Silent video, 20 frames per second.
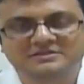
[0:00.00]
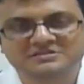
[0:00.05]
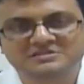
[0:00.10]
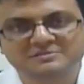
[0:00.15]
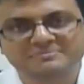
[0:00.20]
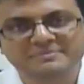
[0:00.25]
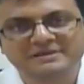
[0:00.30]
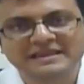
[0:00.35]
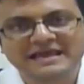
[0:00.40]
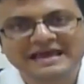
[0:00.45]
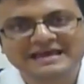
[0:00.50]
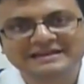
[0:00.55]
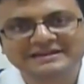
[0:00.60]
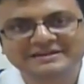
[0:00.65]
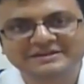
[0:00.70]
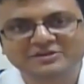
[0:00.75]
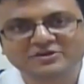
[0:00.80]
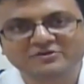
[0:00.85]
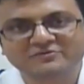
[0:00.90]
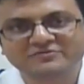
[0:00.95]
The
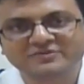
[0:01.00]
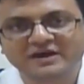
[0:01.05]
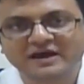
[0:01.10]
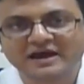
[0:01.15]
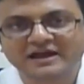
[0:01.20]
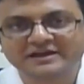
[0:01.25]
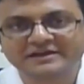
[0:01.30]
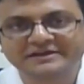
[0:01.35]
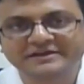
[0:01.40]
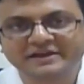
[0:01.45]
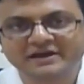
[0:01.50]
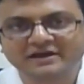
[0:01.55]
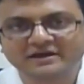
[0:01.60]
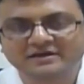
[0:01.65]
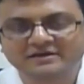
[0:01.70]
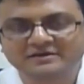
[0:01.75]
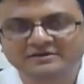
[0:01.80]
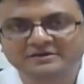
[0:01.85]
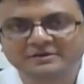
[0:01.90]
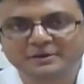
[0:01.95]
similarity of the idea
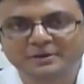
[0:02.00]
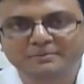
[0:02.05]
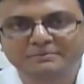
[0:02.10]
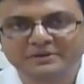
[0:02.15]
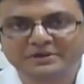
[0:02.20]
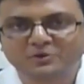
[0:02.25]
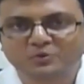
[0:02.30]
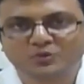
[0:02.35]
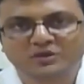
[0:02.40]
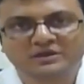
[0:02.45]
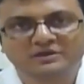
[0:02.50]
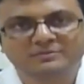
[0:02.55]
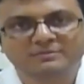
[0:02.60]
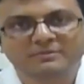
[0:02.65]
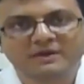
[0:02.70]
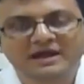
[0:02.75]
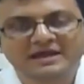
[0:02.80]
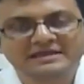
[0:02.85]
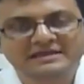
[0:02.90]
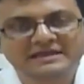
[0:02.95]
between
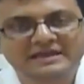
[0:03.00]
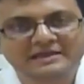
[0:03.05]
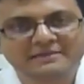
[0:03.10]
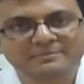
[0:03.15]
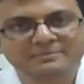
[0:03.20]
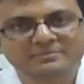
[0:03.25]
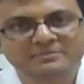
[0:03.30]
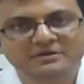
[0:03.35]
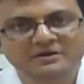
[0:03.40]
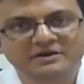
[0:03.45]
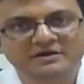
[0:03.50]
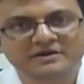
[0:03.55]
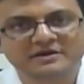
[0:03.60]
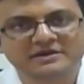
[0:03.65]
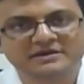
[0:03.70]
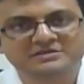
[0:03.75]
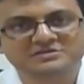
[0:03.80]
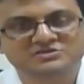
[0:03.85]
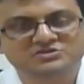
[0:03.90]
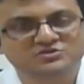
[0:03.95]
my game
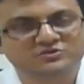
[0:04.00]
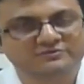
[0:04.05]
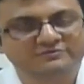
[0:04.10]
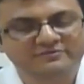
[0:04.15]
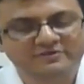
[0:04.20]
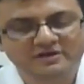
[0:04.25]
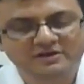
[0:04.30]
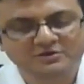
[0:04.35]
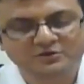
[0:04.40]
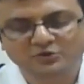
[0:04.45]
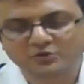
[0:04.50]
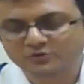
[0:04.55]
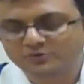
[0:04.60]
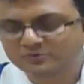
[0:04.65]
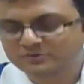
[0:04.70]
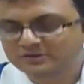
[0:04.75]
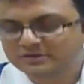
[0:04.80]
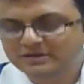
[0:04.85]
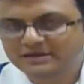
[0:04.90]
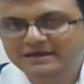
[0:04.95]
against
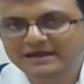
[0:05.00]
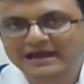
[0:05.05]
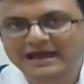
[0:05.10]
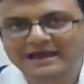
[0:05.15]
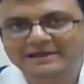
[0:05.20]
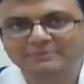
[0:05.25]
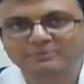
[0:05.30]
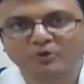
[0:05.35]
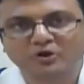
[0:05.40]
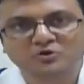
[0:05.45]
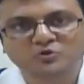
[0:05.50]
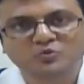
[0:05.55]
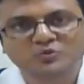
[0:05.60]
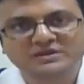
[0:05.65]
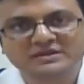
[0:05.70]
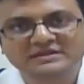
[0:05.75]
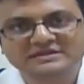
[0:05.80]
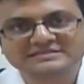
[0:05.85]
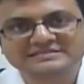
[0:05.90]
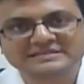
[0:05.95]
Soprano and
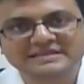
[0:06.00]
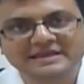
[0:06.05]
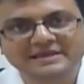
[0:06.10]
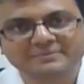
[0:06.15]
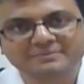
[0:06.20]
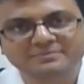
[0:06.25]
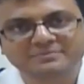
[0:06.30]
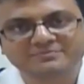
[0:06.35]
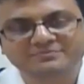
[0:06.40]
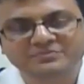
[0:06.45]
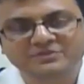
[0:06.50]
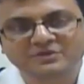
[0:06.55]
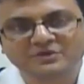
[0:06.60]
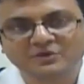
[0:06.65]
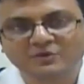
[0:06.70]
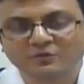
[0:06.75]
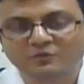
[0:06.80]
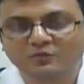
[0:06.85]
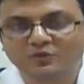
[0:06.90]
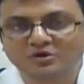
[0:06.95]
Botvinnik's game
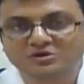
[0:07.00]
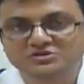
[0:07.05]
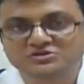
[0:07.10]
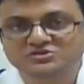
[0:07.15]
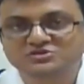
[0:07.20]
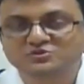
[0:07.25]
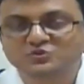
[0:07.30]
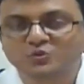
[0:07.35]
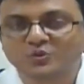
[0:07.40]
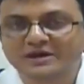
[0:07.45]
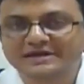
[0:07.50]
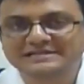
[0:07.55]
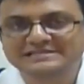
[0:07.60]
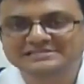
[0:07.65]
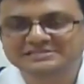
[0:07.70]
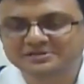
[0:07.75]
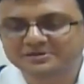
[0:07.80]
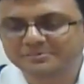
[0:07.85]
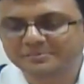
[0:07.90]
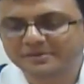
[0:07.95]
was quite
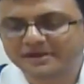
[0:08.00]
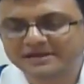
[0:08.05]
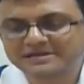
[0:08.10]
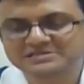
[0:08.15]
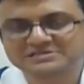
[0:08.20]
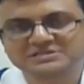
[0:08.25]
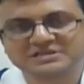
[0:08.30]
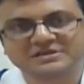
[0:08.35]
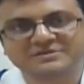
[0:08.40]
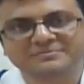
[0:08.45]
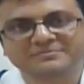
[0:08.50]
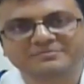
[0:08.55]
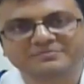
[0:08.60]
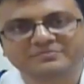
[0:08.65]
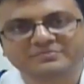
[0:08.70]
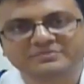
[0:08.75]
surprising.